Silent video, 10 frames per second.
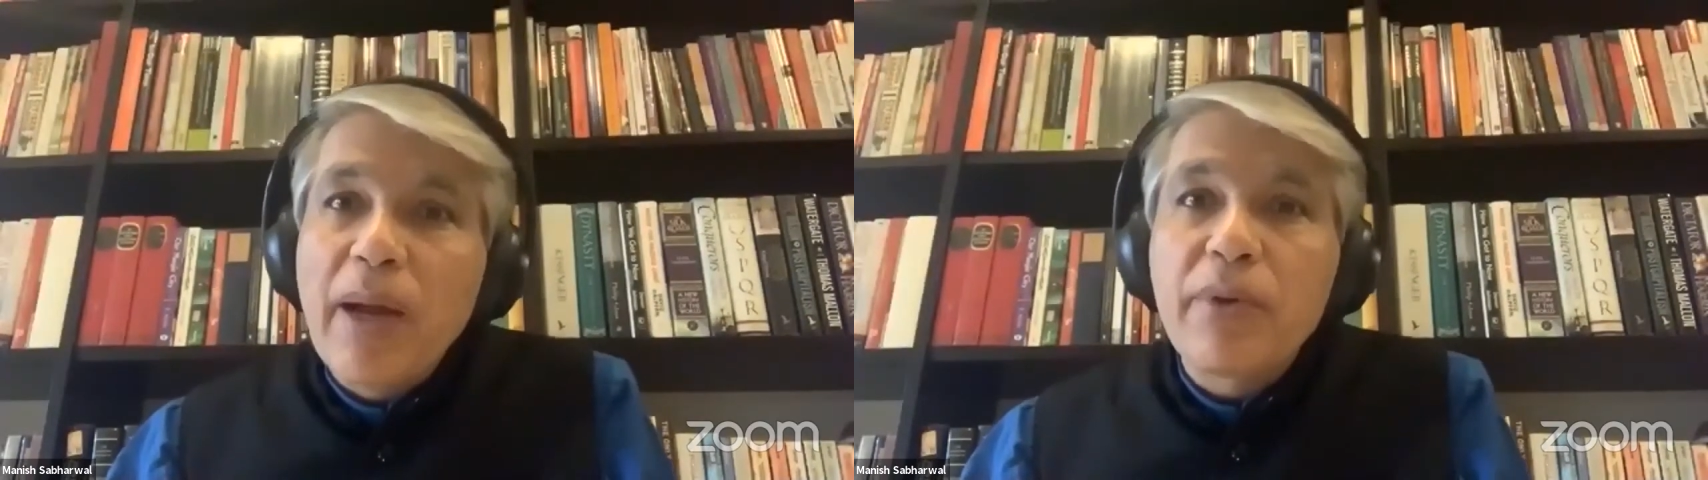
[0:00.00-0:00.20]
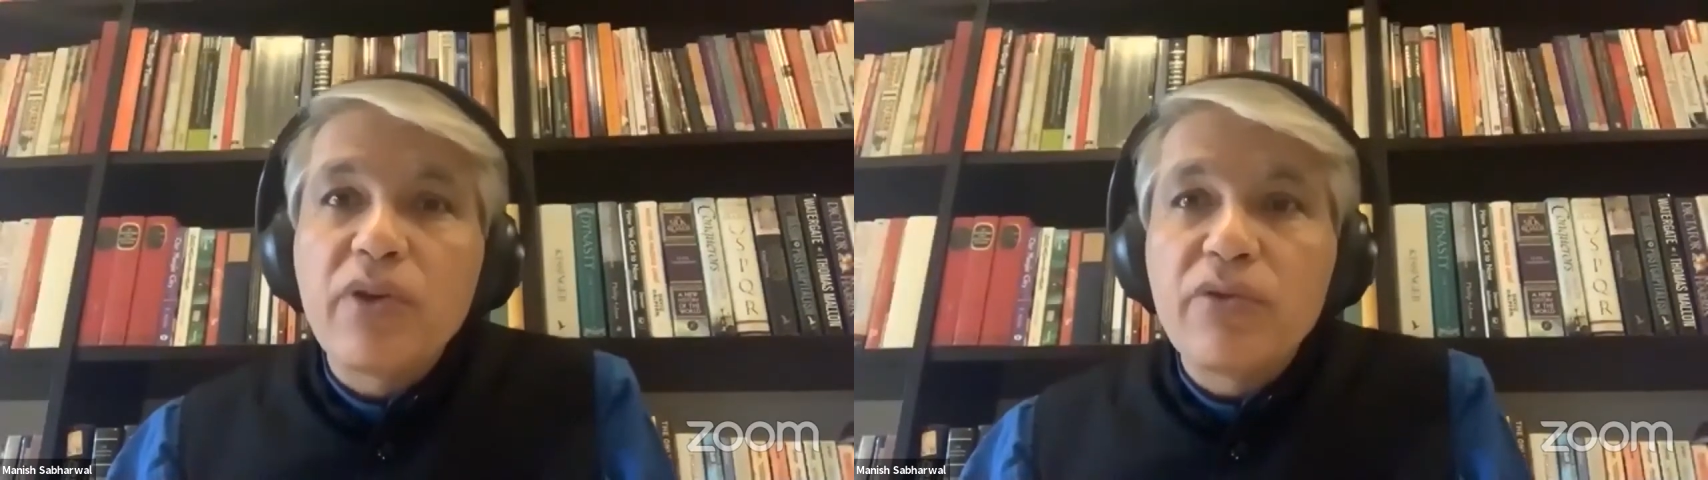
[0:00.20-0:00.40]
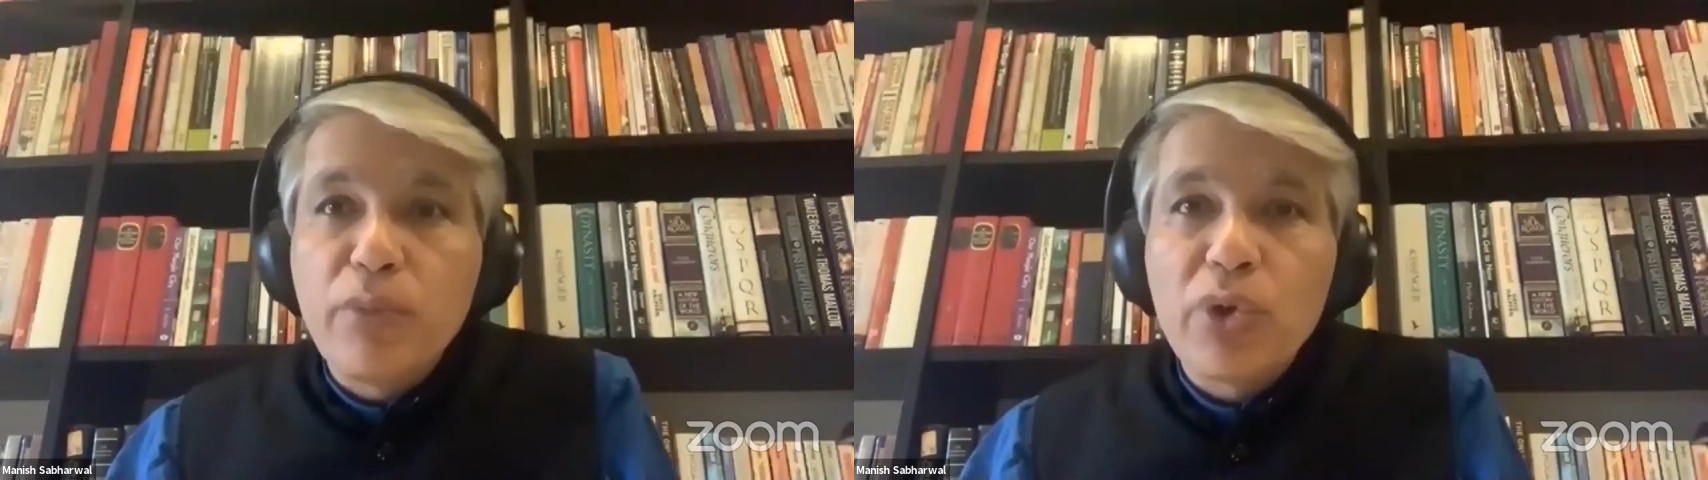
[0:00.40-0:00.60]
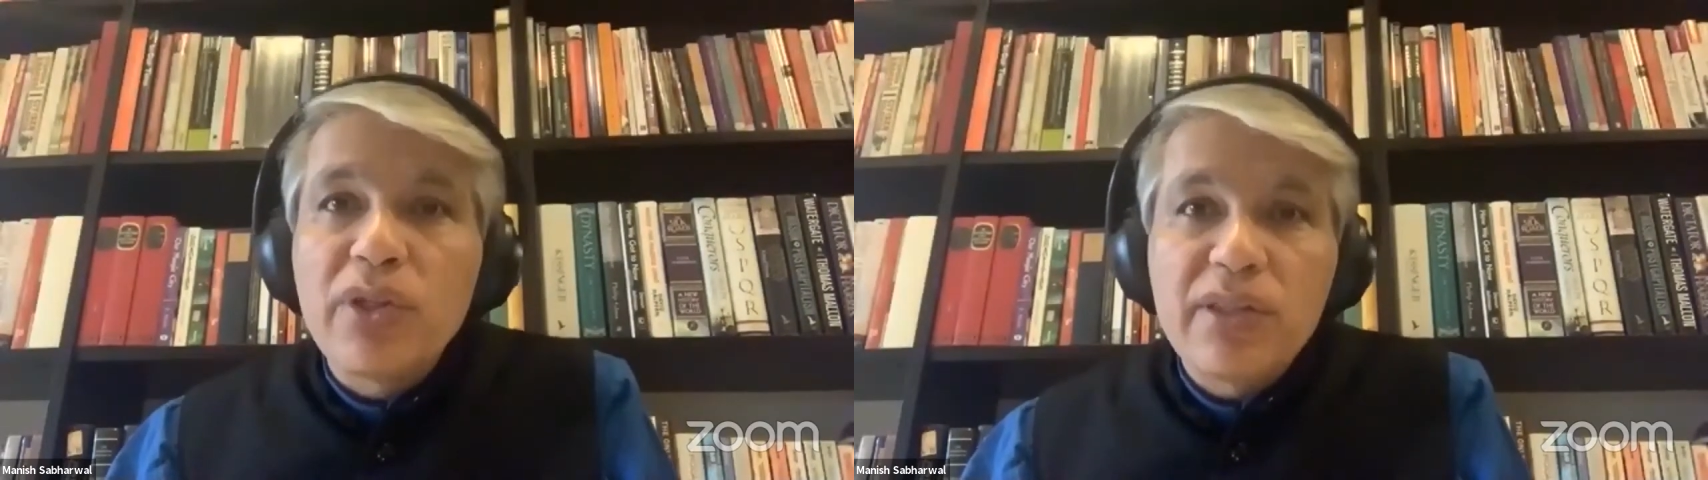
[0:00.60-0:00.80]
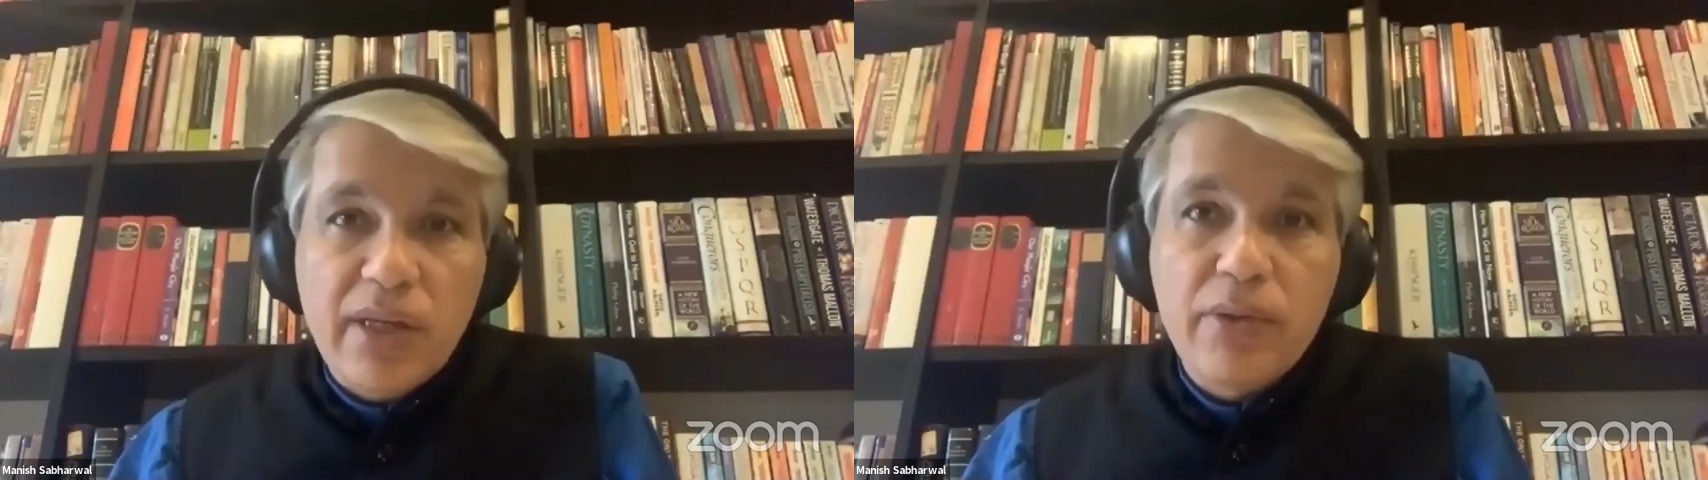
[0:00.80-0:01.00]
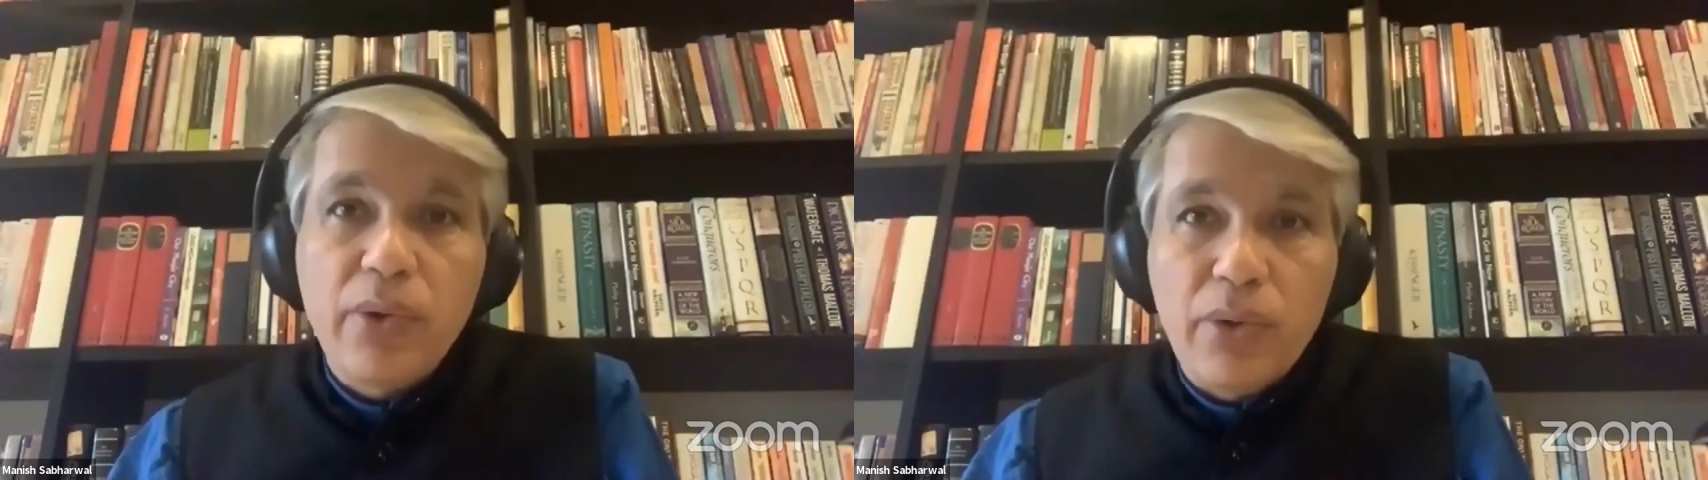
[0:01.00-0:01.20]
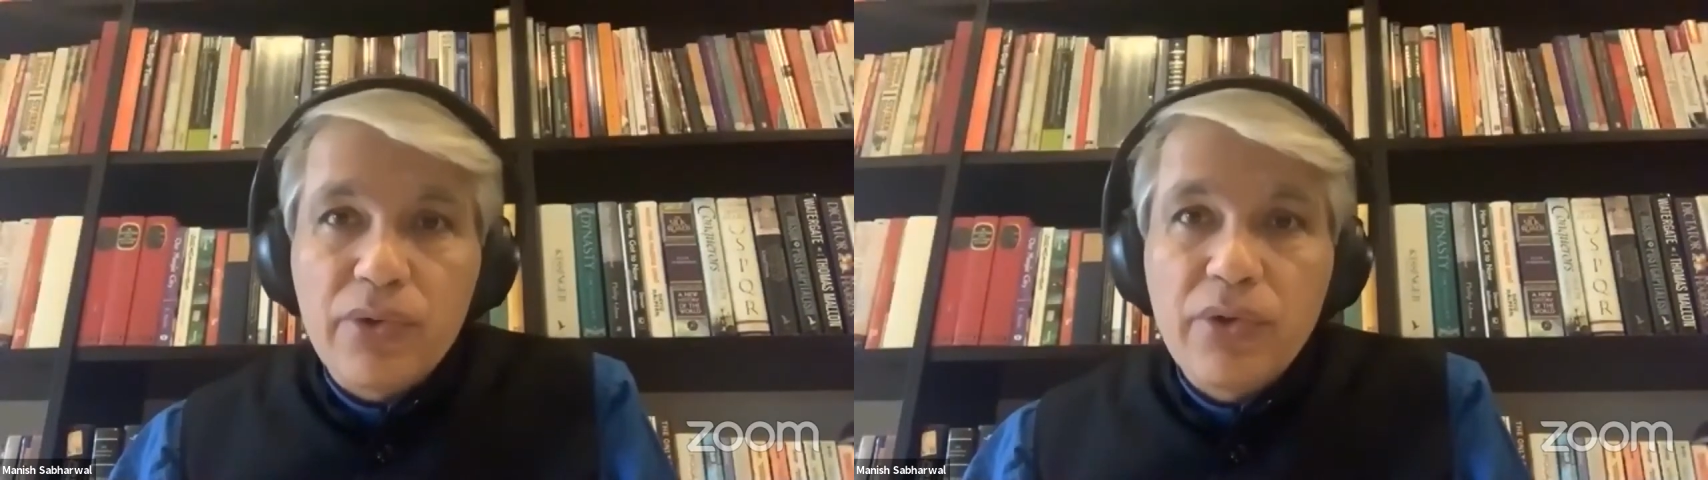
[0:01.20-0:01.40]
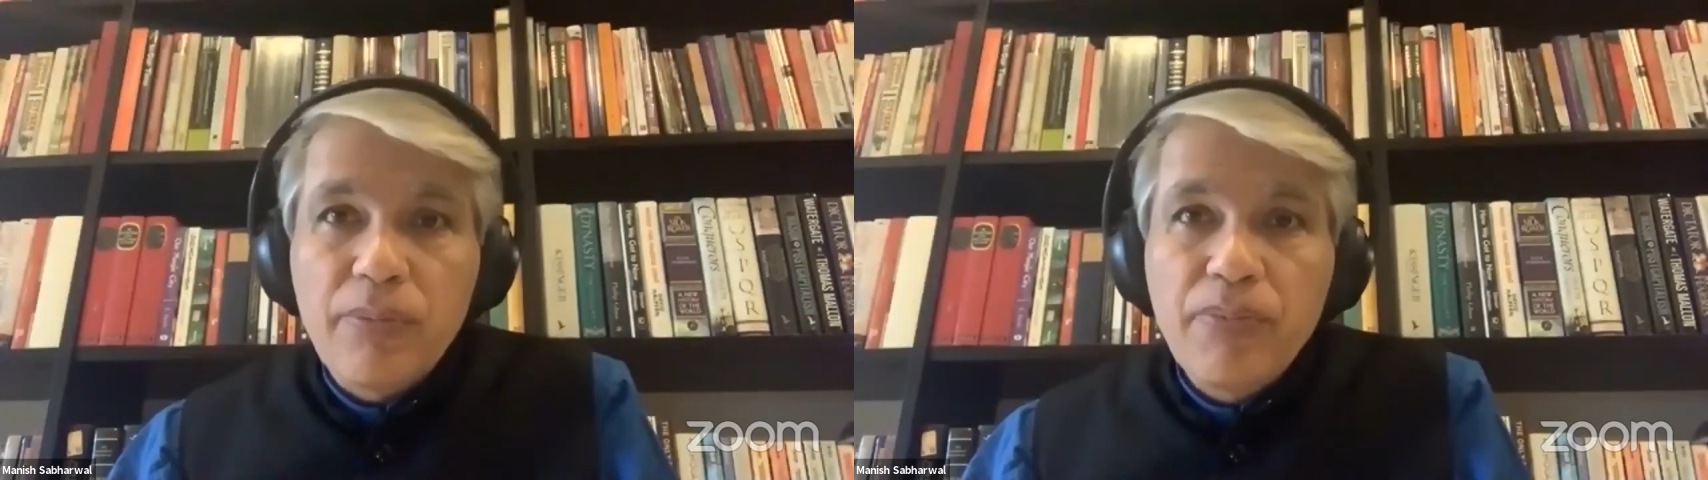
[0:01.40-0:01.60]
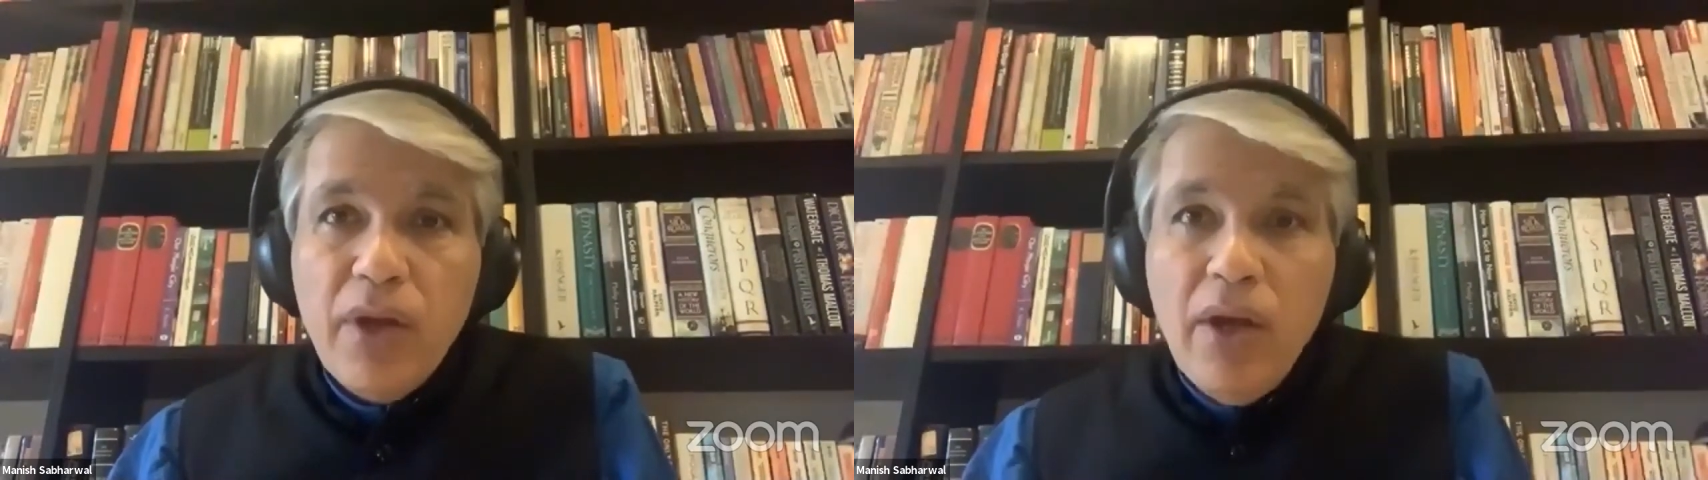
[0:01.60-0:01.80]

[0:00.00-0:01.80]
capital of more than 10 crores.